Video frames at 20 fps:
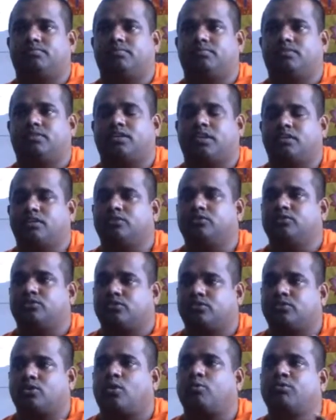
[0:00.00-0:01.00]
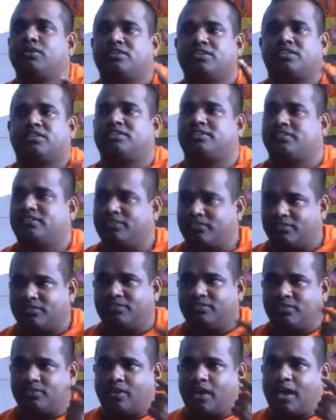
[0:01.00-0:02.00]
You can use common sense,
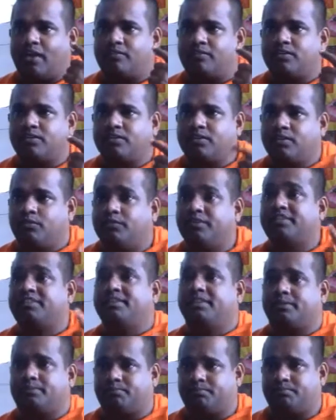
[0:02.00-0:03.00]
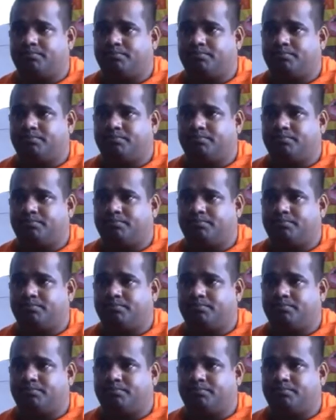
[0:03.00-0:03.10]
you have wisdom.